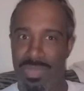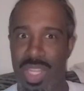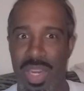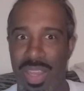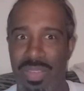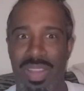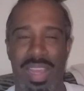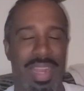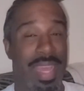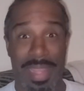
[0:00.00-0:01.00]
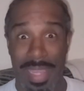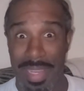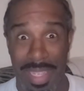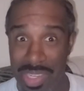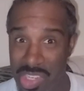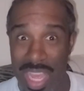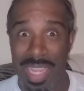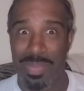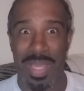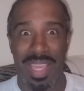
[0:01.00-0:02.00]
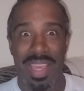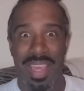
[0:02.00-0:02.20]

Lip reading: You know, I like it shocked me.